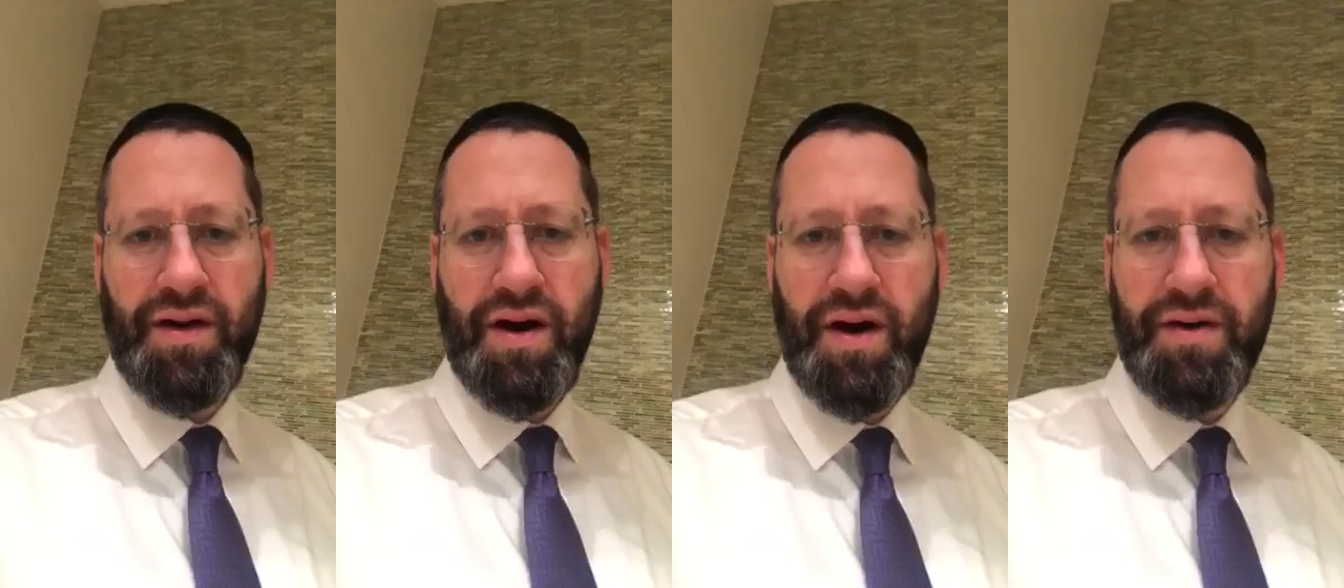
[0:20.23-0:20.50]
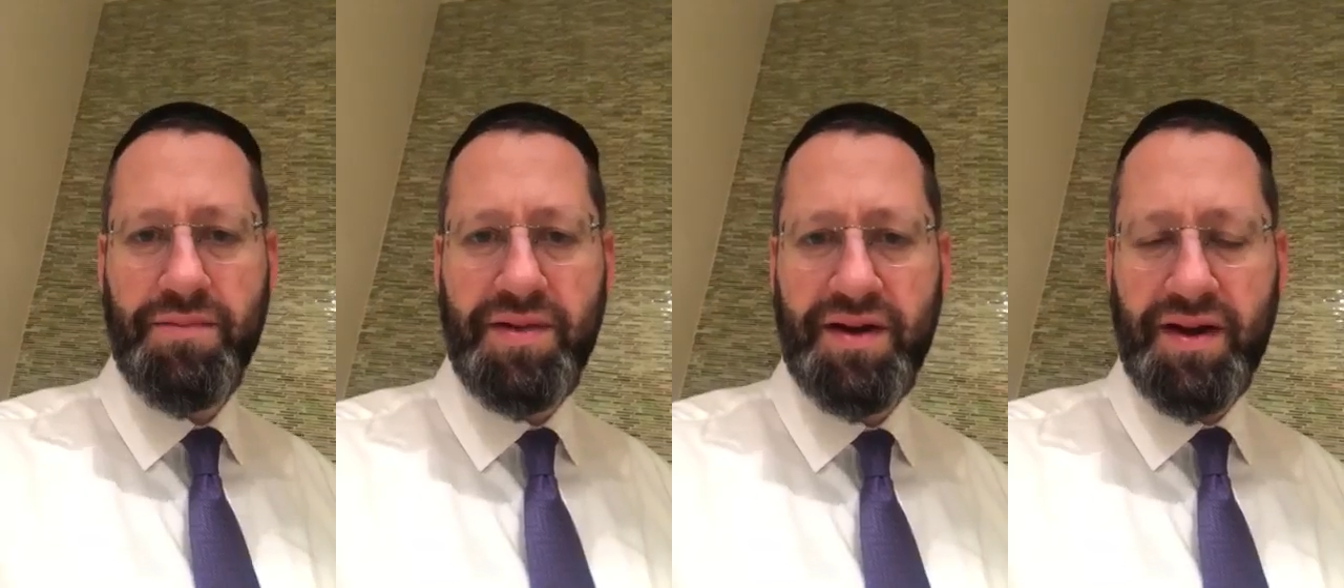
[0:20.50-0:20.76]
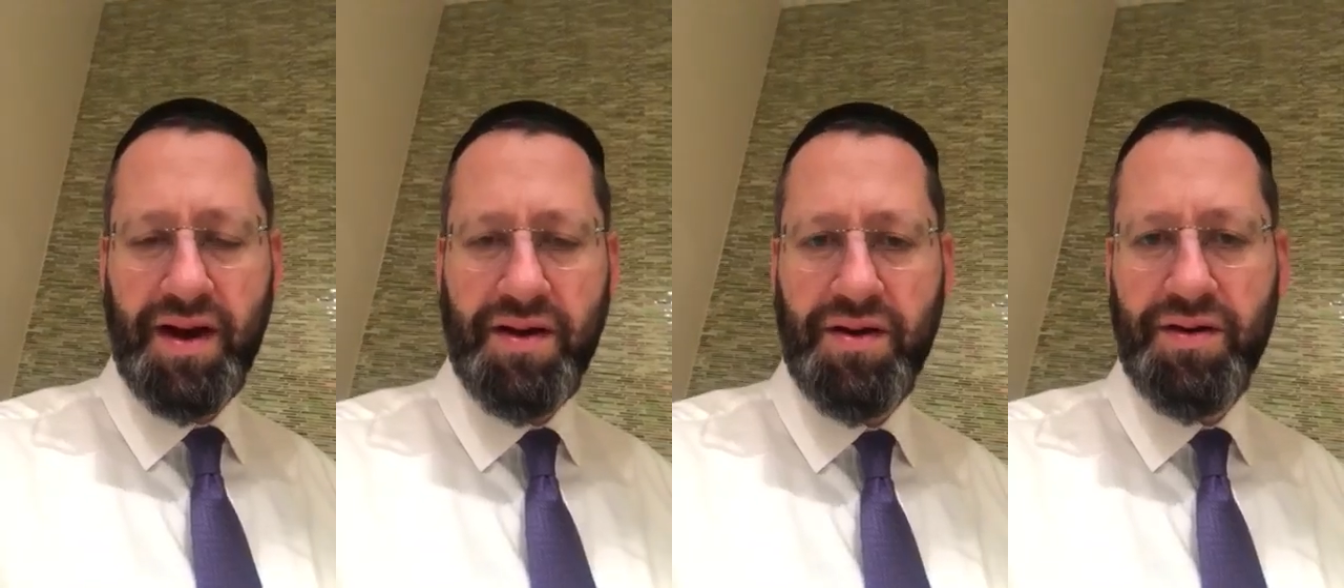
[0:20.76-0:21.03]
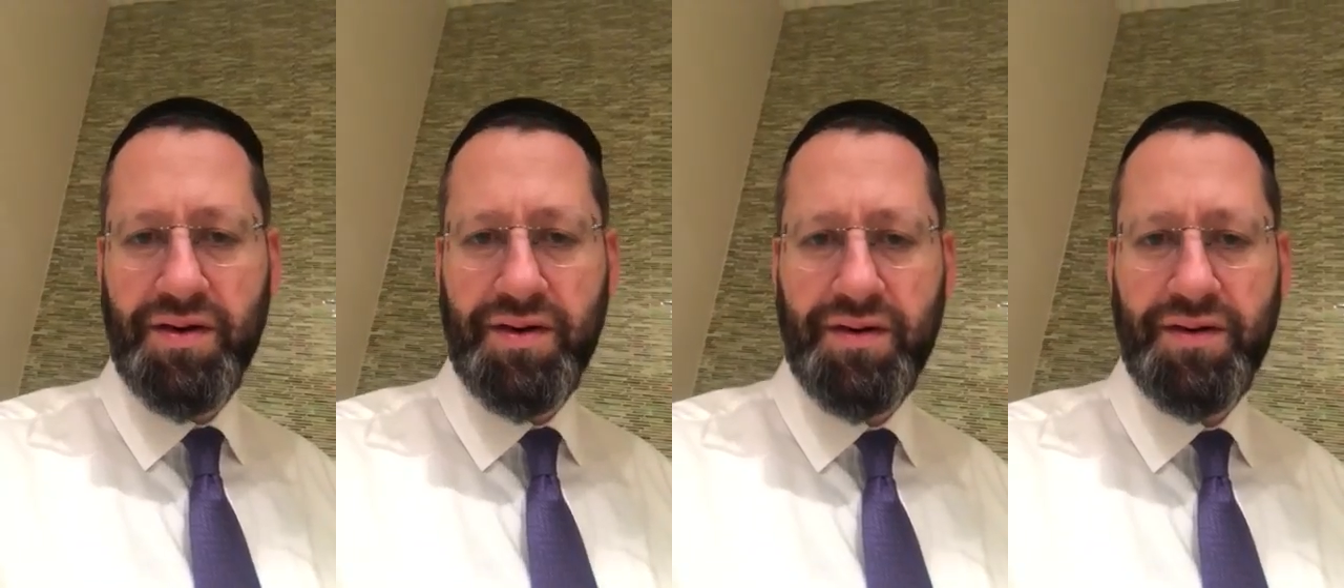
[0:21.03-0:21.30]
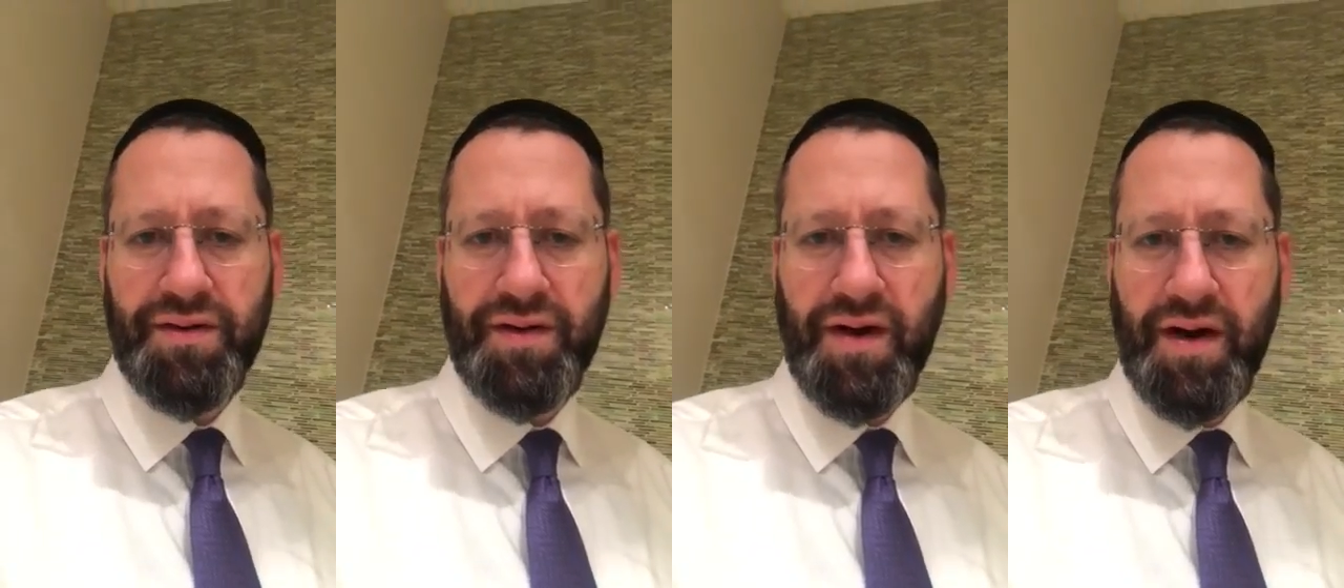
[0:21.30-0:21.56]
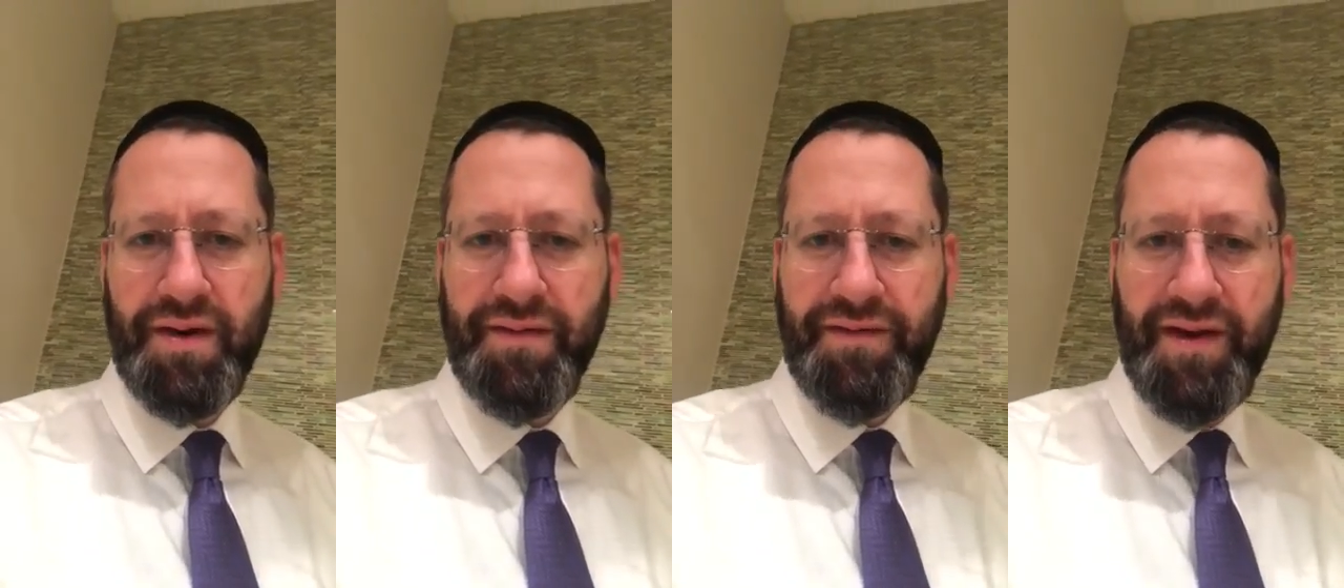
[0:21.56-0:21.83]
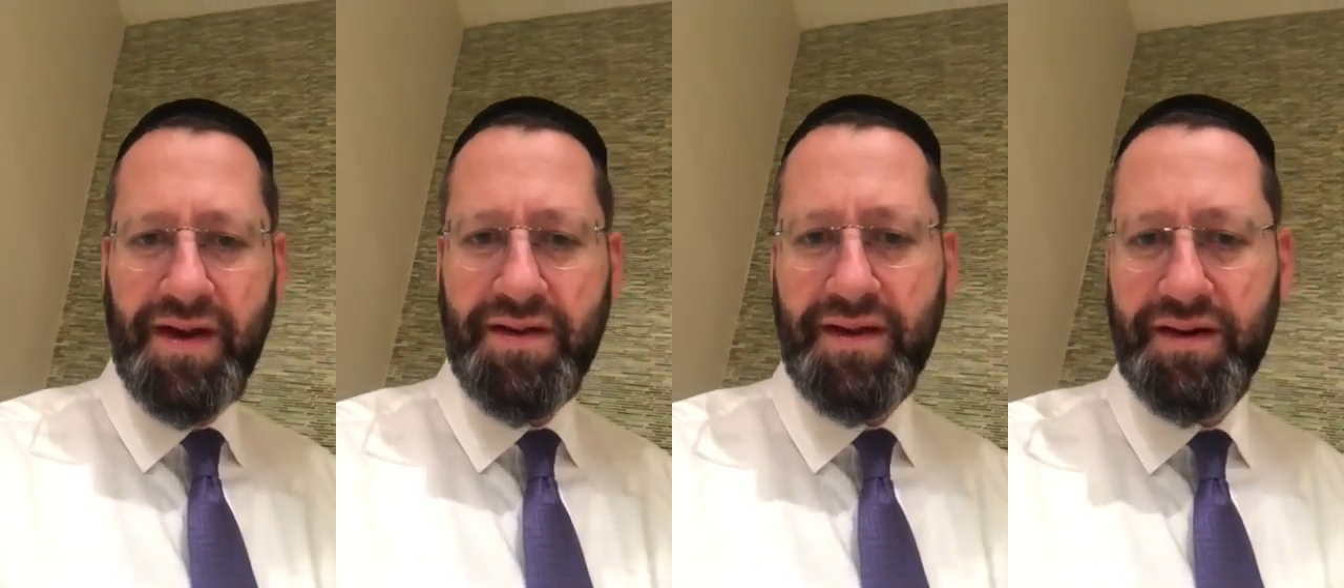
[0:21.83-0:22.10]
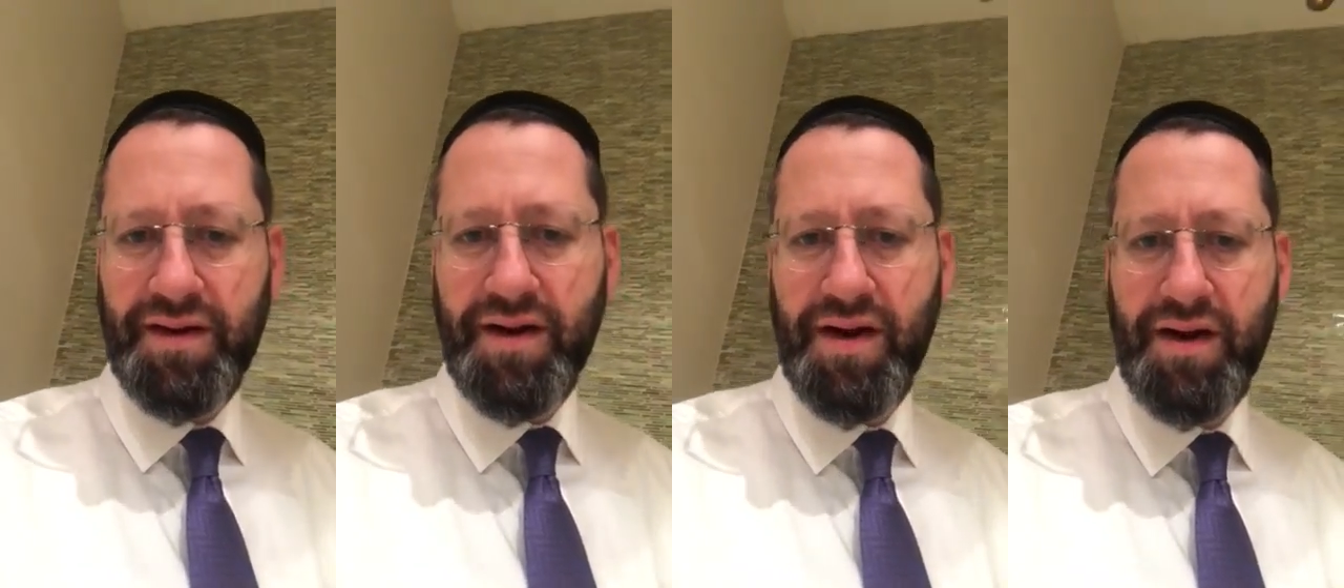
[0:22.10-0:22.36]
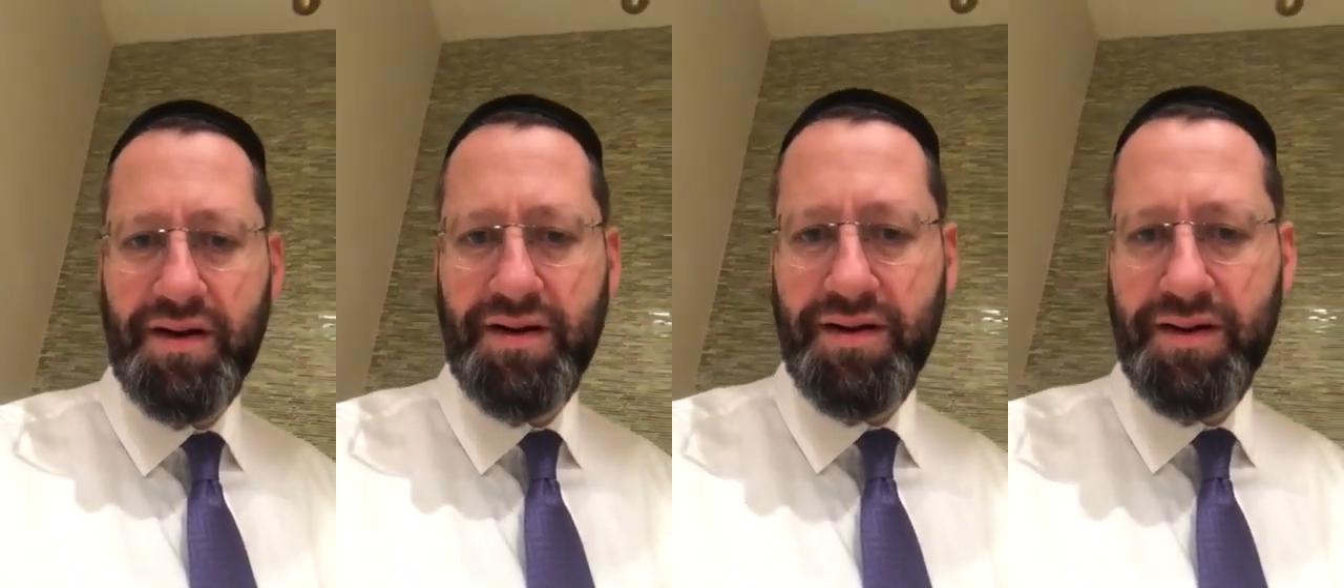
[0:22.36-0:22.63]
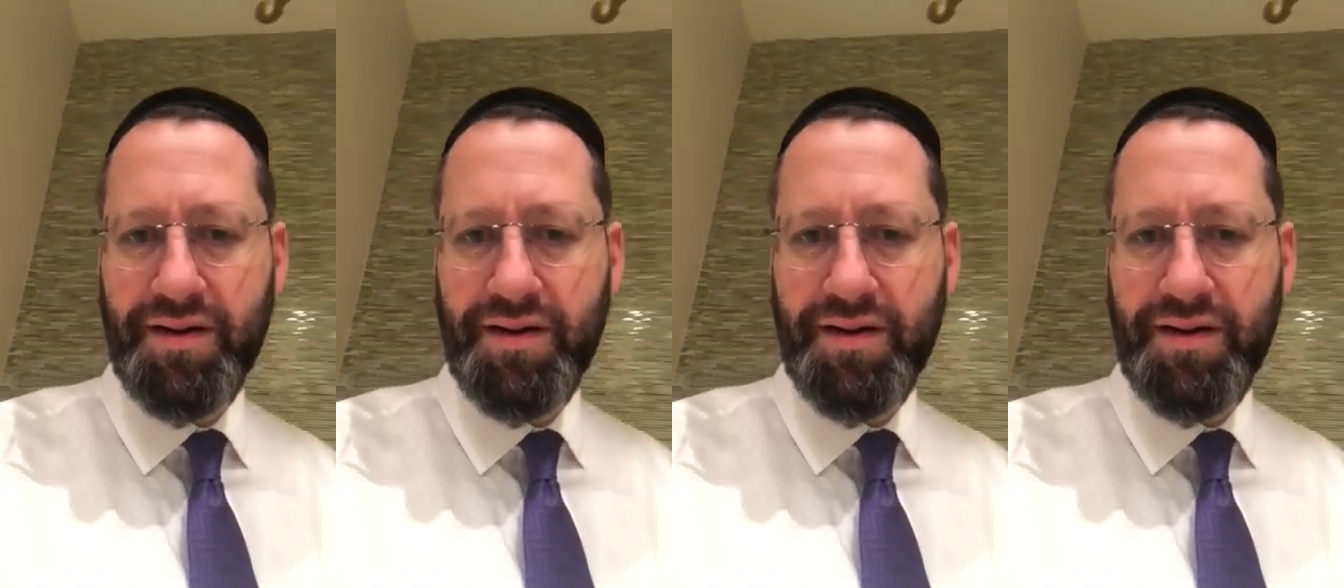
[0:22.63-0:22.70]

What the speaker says: on bitachon, on faith in God.